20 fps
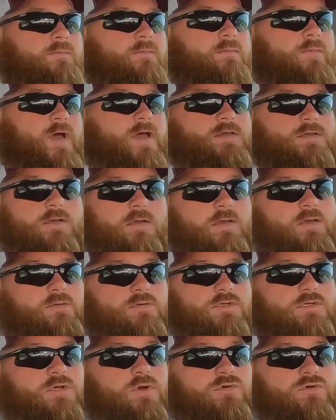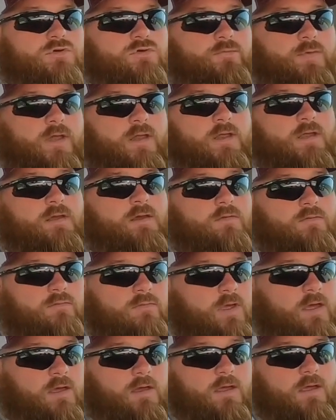basically it was social media,
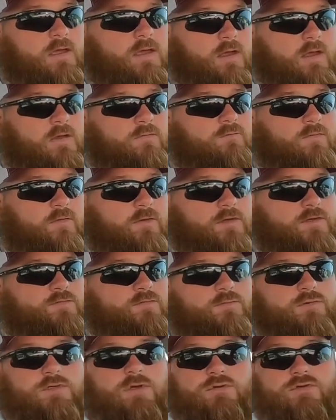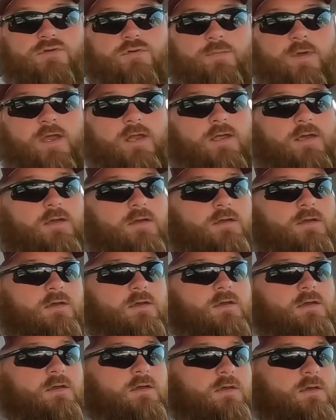an influence from social media.
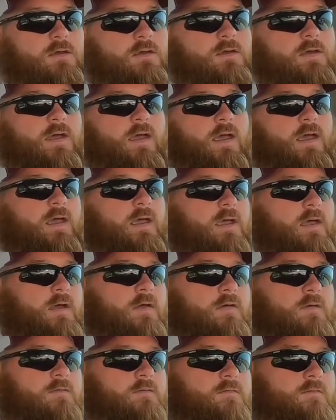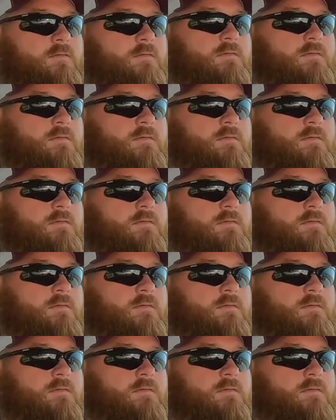And